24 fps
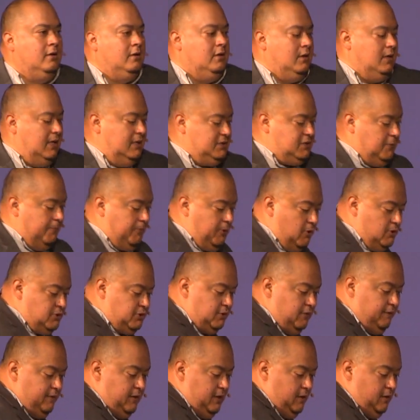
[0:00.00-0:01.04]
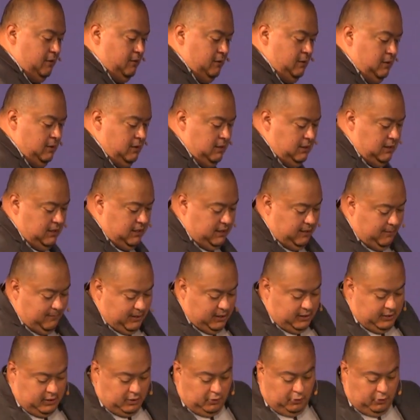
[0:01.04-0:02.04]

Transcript: and to persevere. And I'm not going to